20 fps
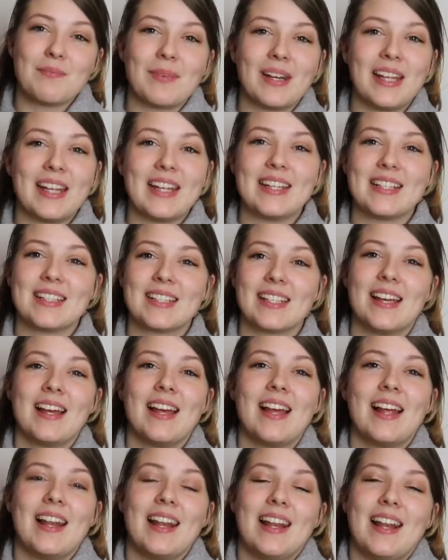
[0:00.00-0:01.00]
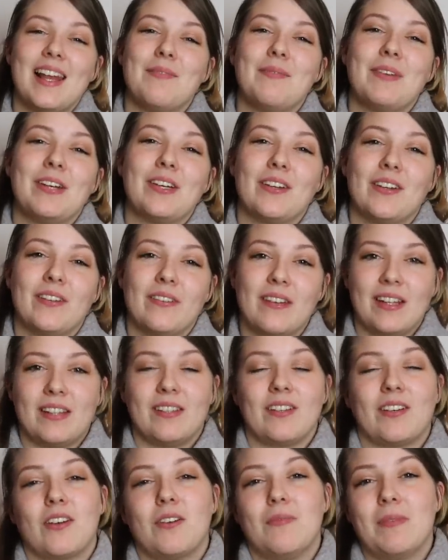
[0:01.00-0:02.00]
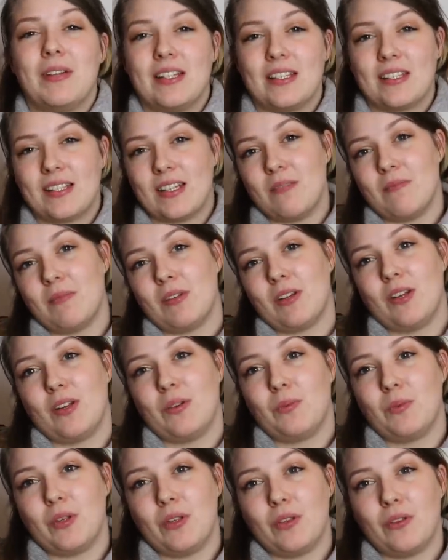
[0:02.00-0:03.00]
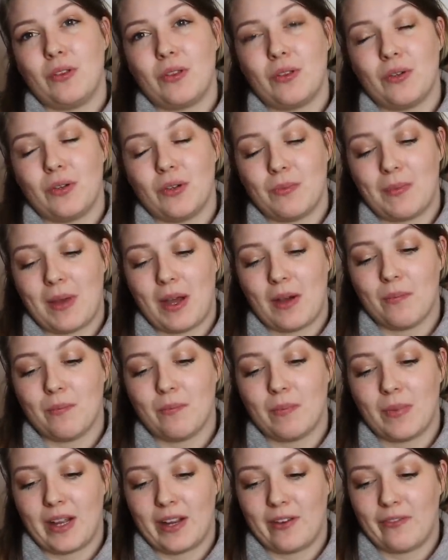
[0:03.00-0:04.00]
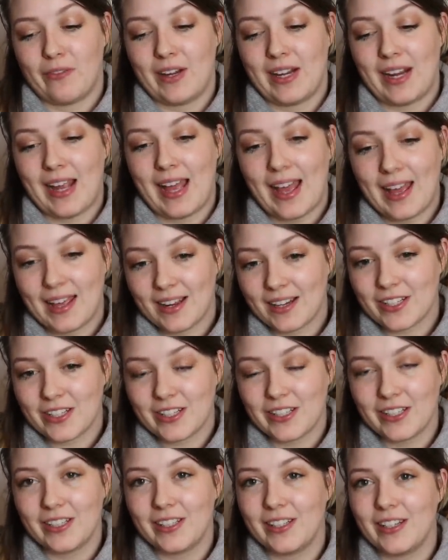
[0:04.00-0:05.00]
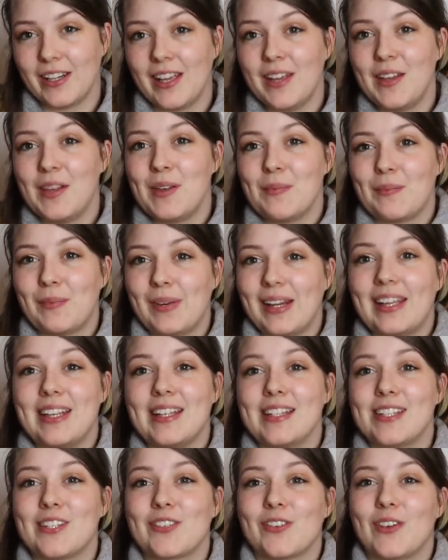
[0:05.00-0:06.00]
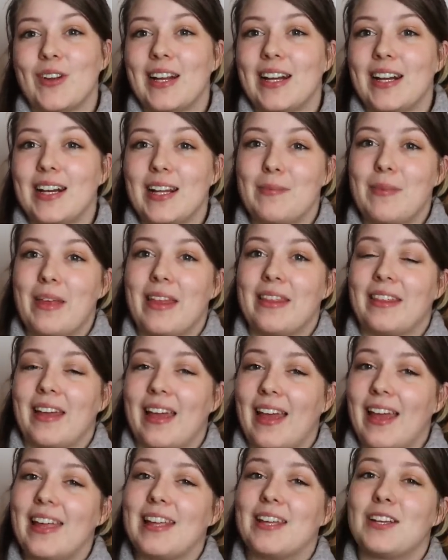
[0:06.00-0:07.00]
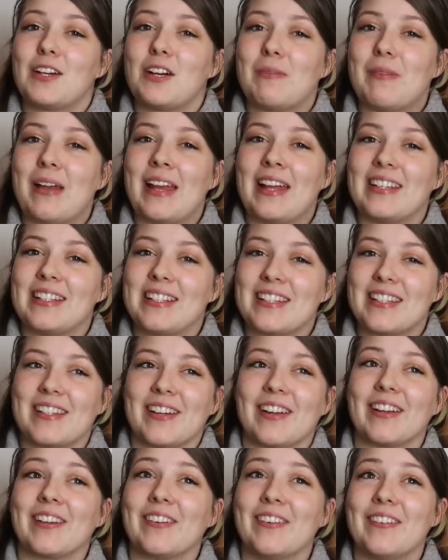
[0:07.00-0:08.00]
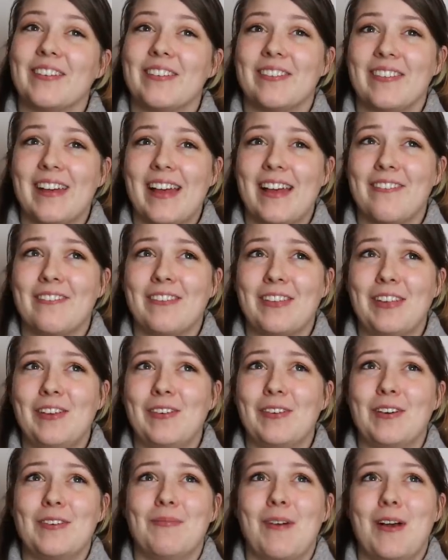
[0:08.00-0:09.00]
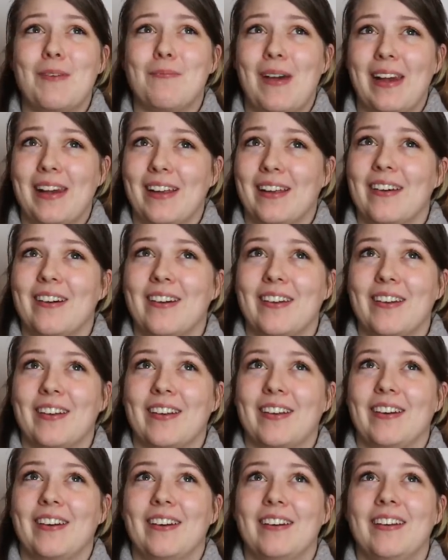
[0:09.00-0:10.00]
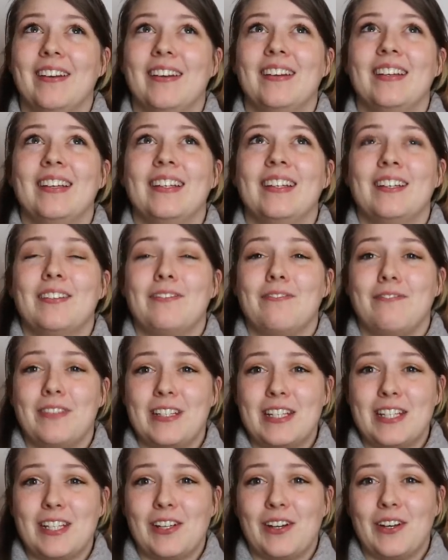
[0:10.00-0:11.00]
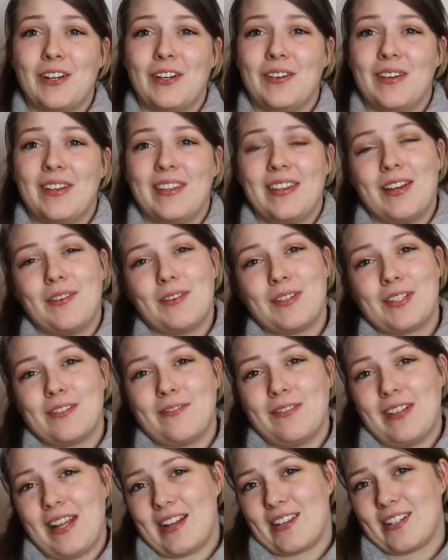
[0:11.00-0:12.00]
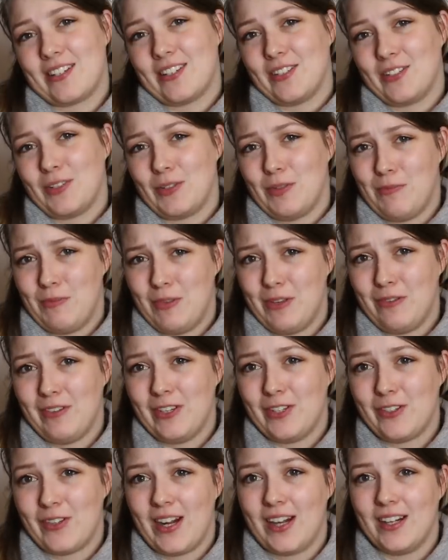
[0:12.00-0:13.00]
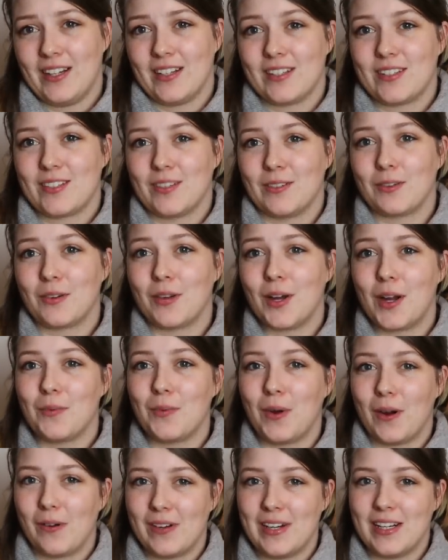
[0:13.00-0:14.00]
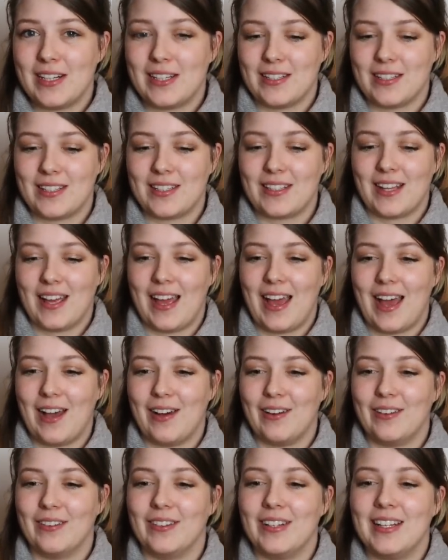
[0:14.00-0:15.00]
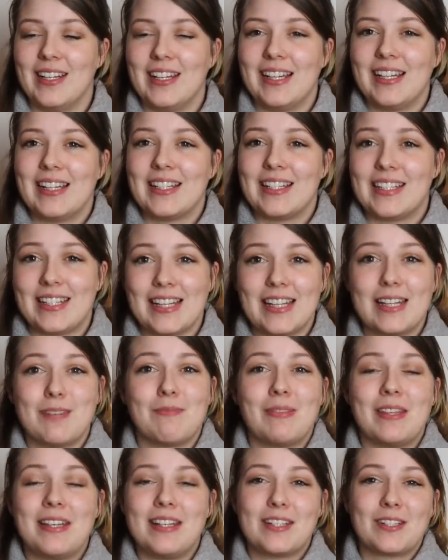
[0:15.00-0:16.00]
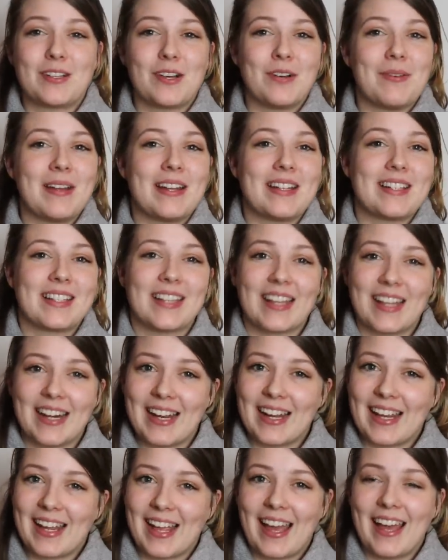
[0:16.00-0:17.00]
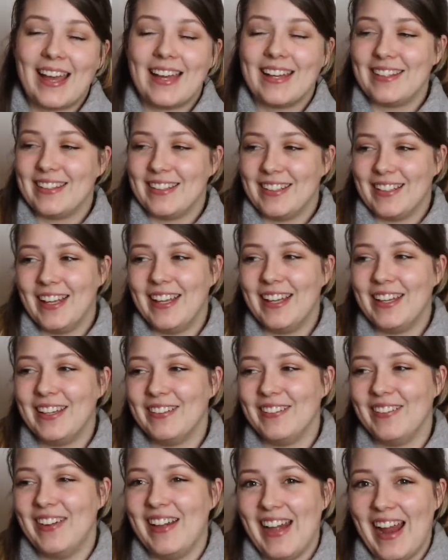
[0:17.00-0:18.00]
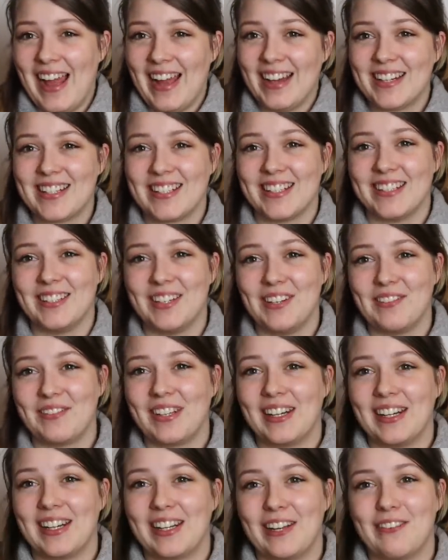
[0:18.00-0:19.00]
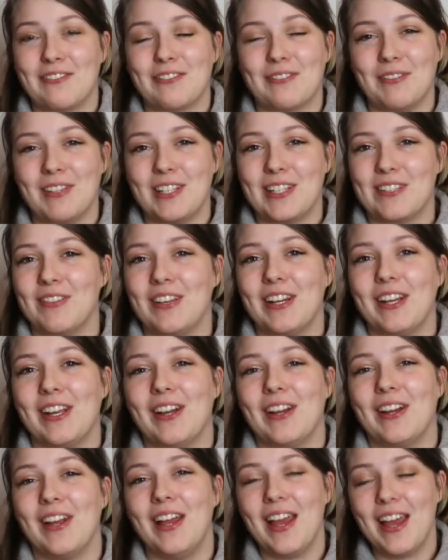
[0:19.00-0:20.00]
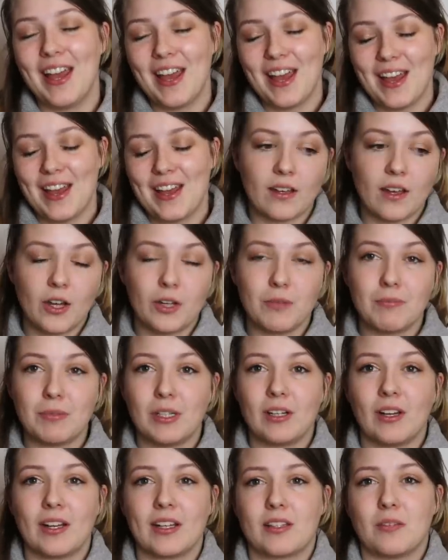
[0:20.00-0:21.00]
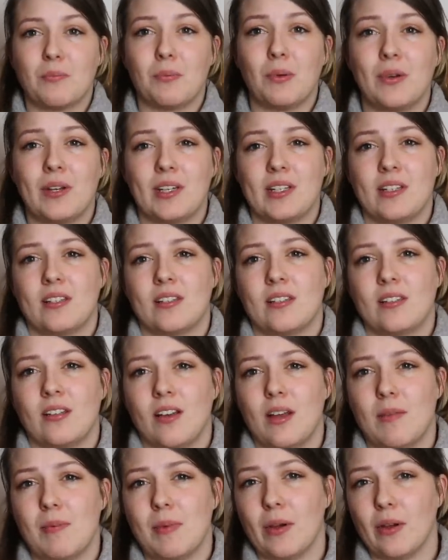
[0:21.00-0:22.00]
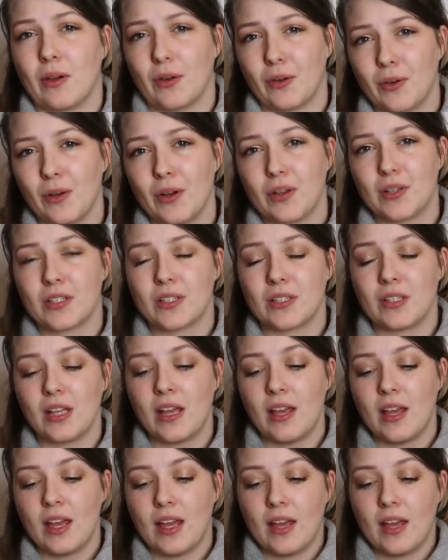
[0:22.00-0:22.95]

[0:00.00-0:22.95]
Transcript: Please let me know in the comments down below what you thought about my reaction. Please try and limit the hate comments. I got a fair few on my Manikarnika video, and that was a reaction to a movie trailer. So I'm quite worried as to how deep these comments are gonna get and the reaction that I'm gonna get from this video. I hope you like the points that I put across.